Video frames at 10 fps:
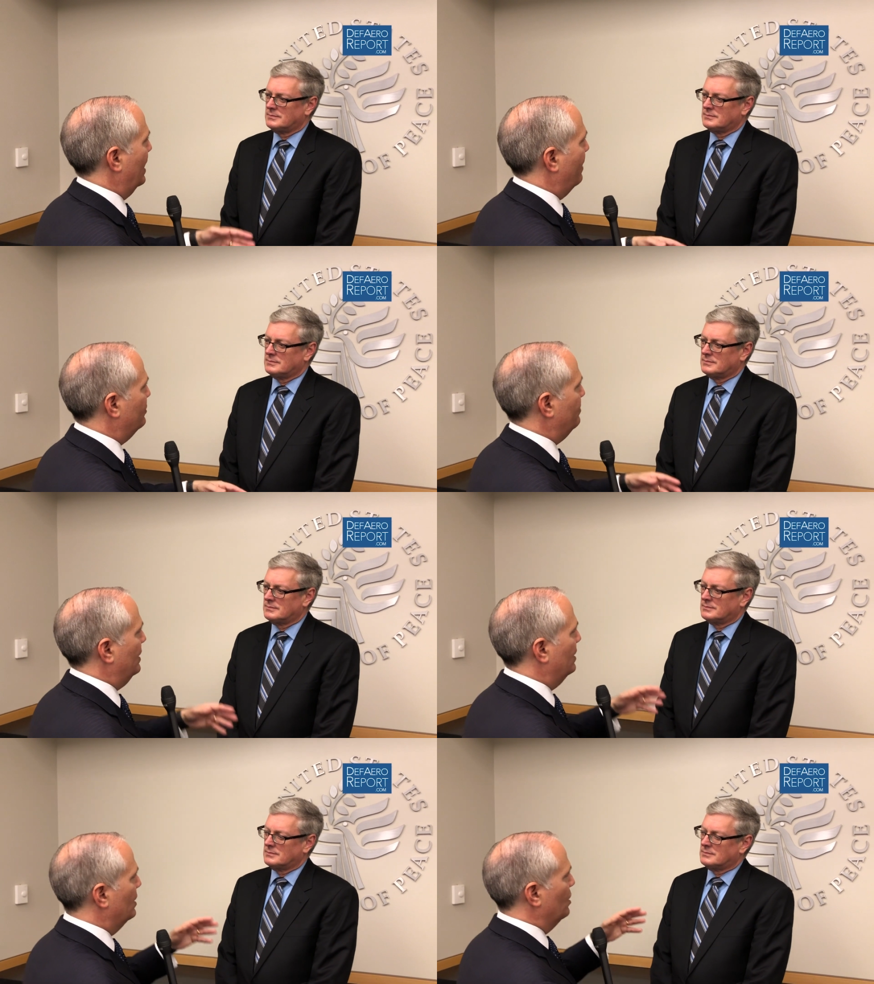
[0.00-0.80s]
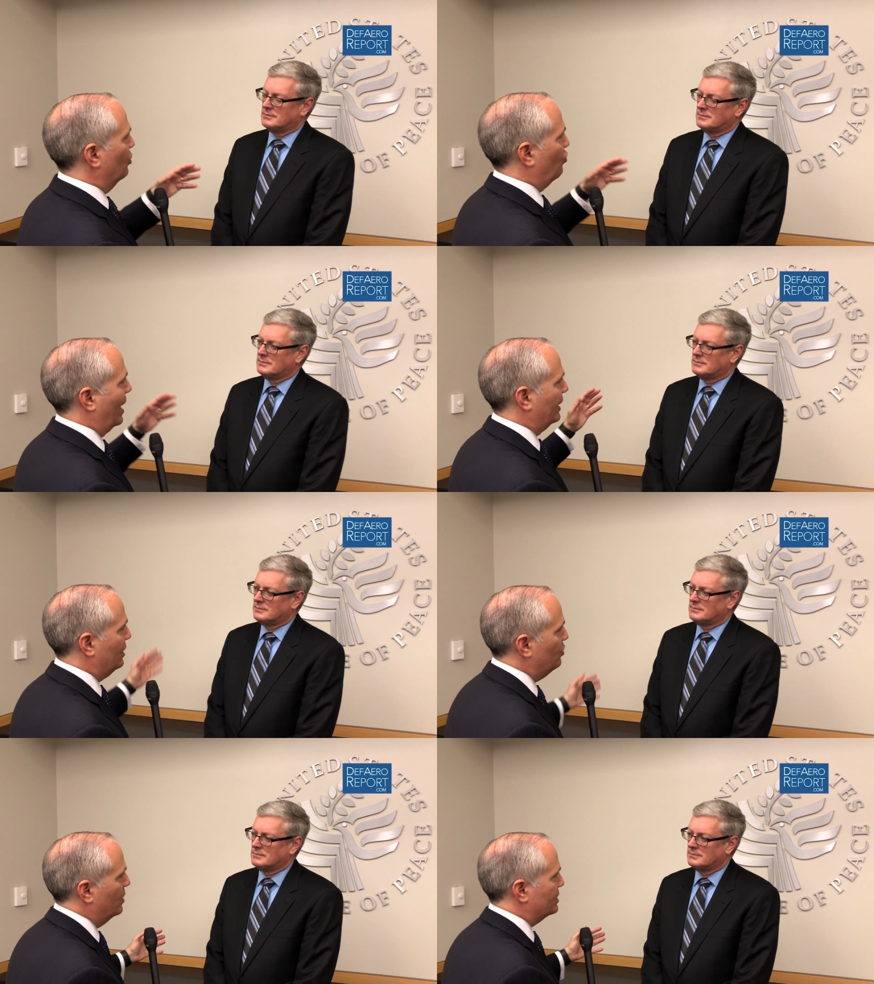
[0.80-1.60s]
Speaker 1: have to be cracking
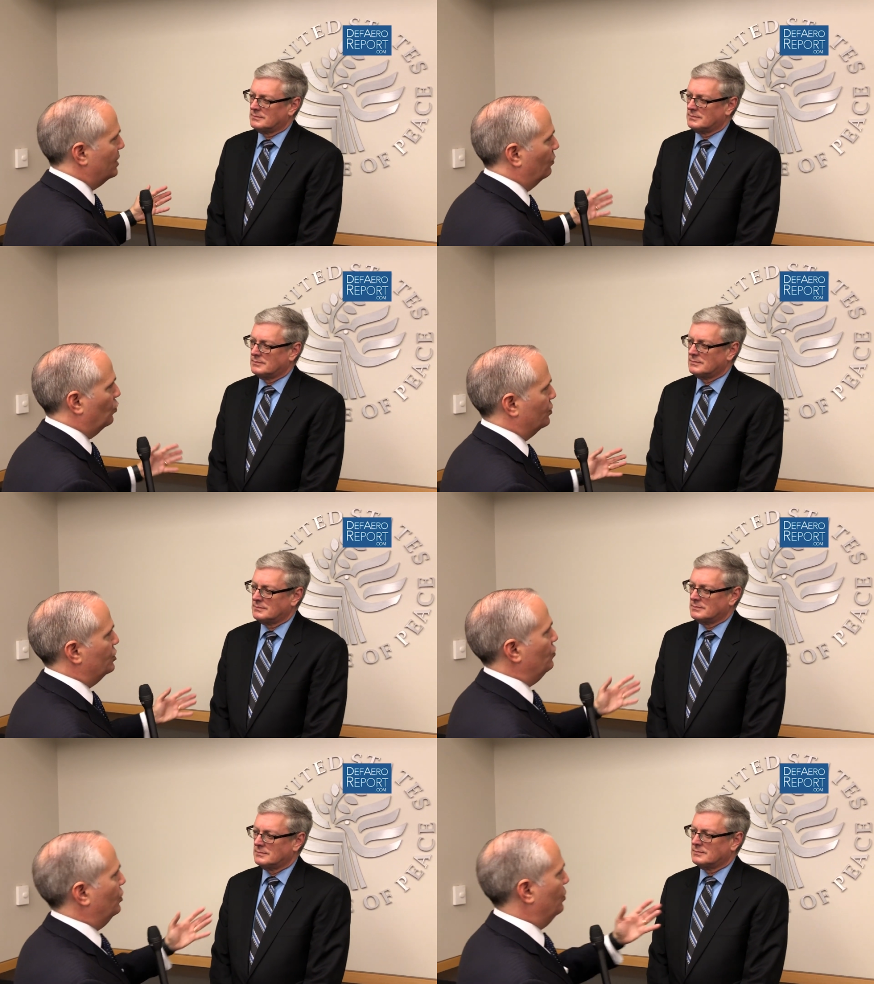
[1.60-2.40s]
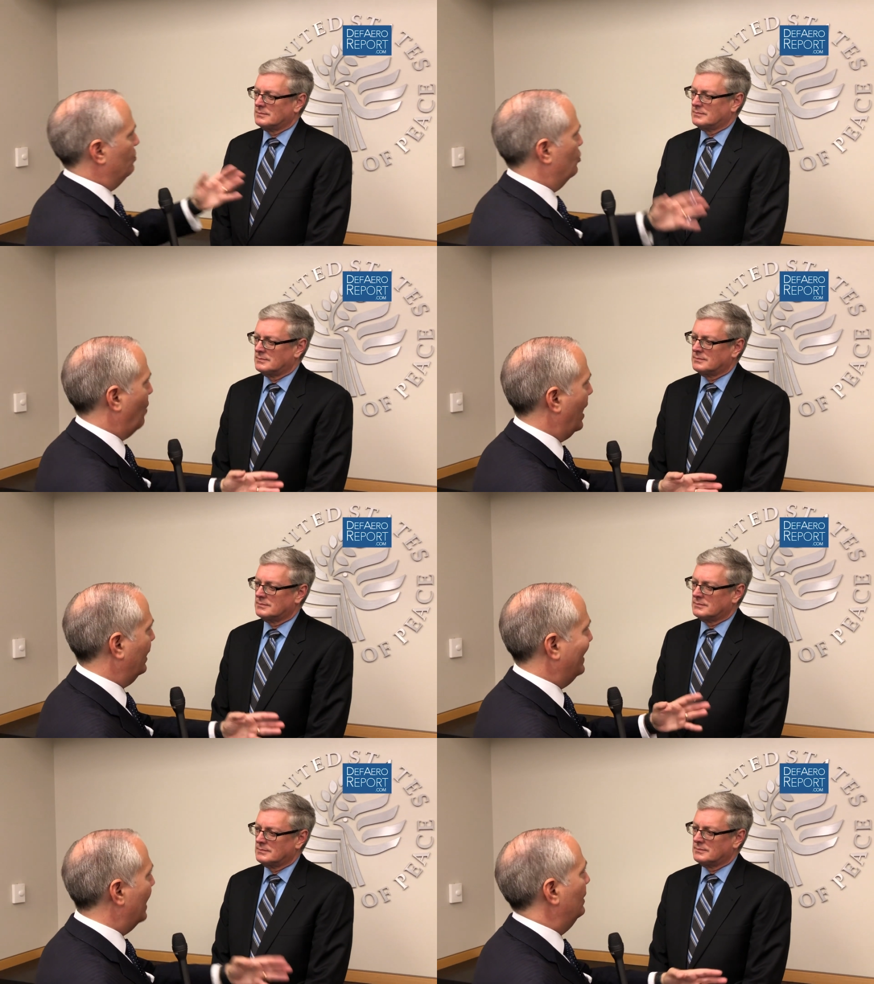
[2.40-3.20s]
U.S. networks. You could crack
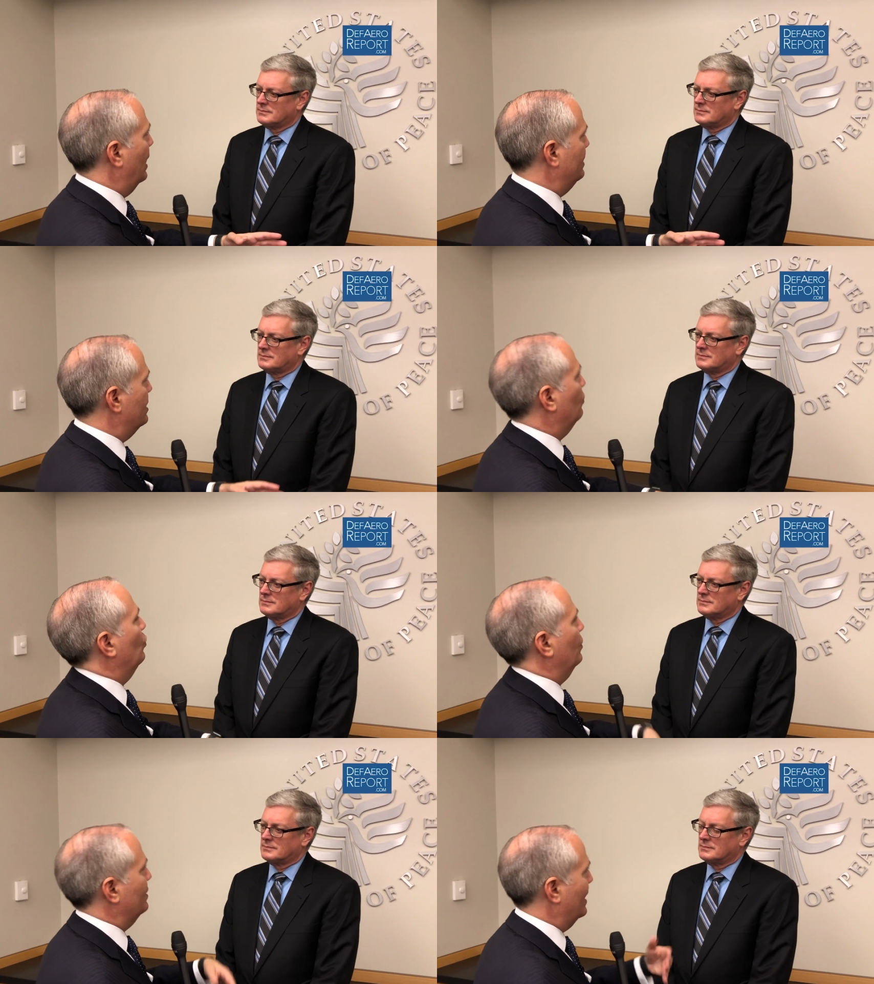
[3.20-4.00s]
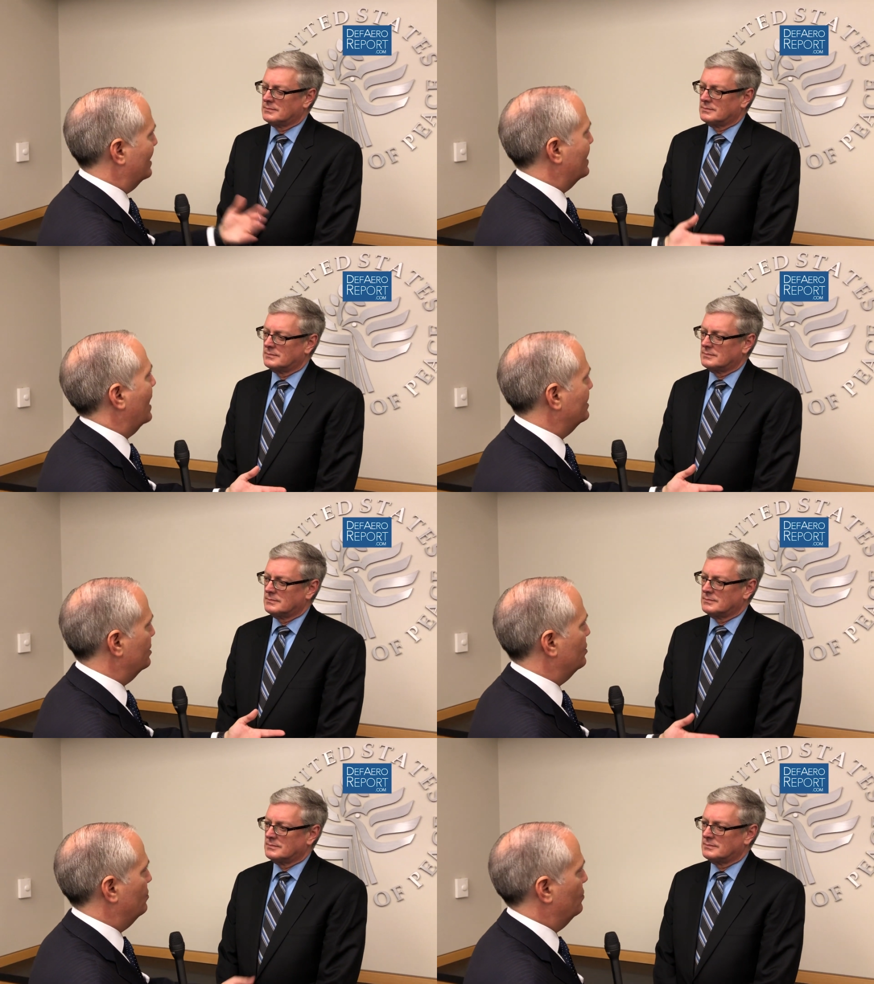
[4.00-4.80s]
an allied network that has
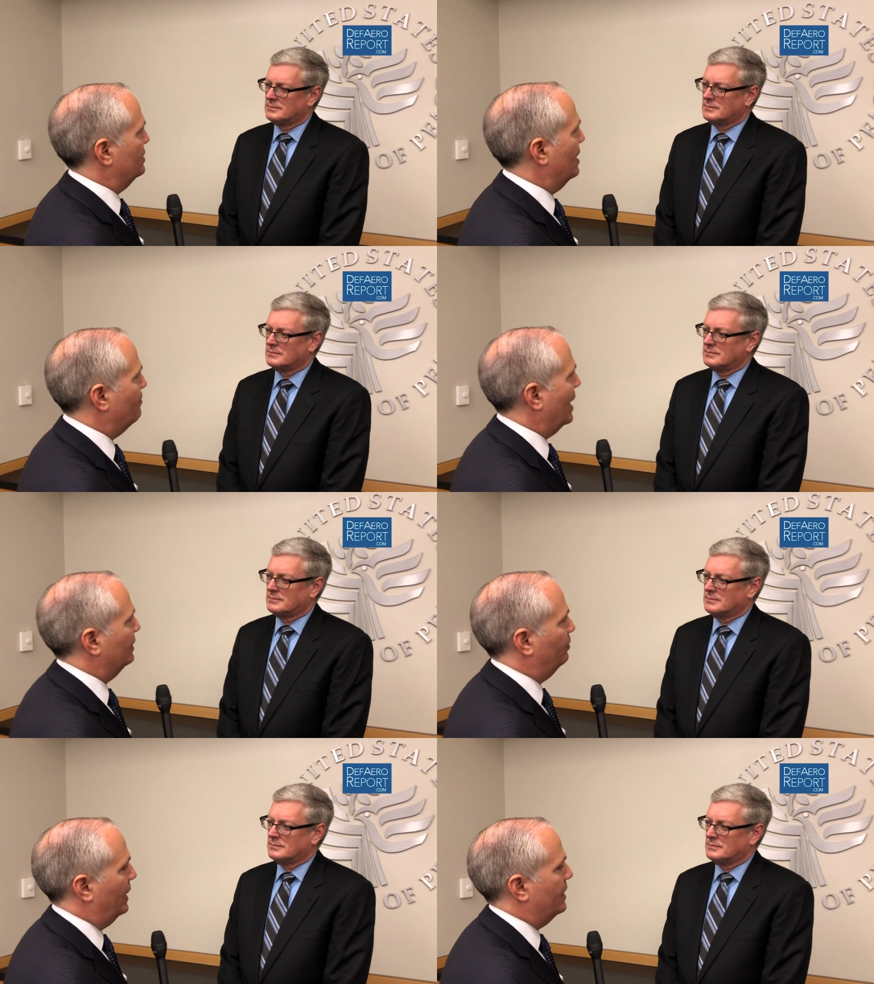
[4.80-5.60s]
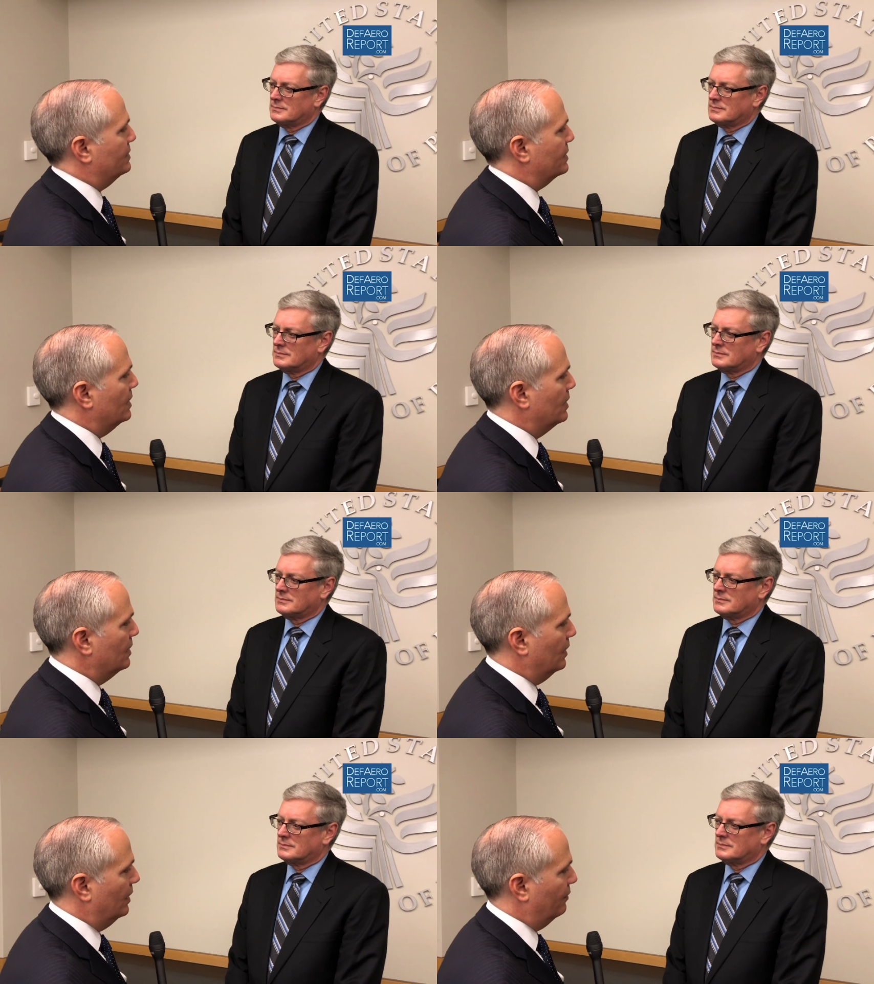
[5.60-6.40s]
access to those same battle plans,
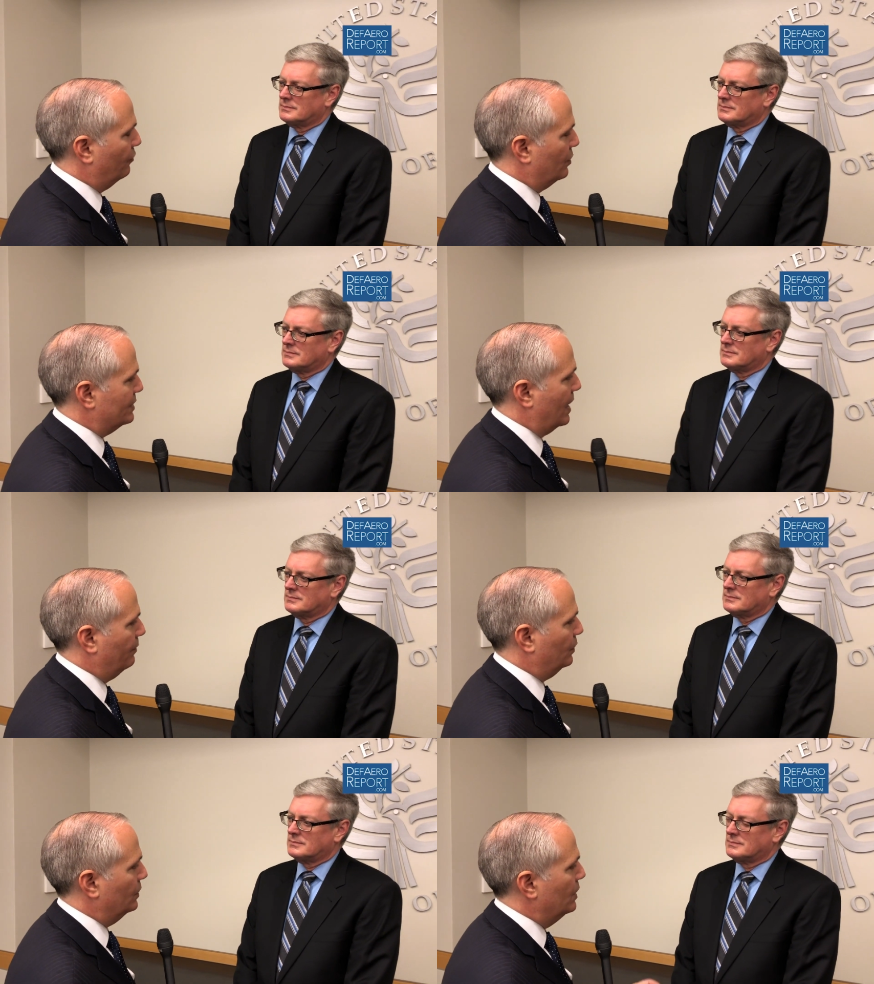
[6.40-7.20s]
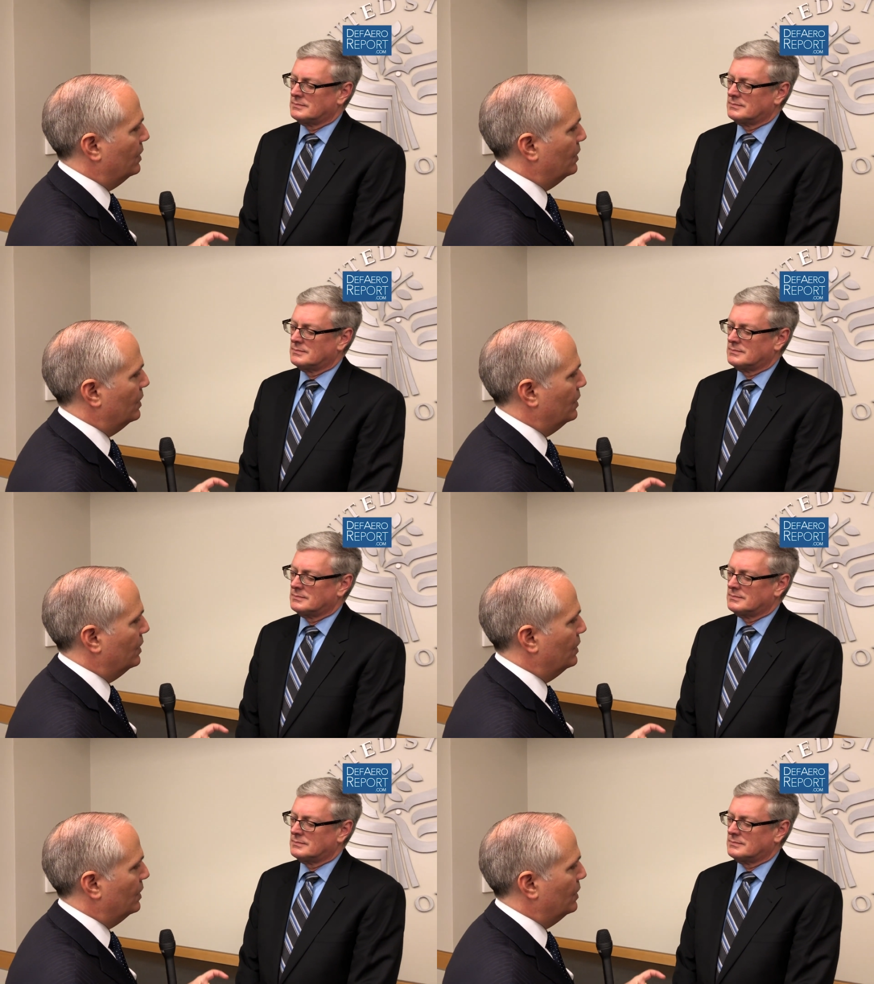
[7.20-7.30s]
uh, for example.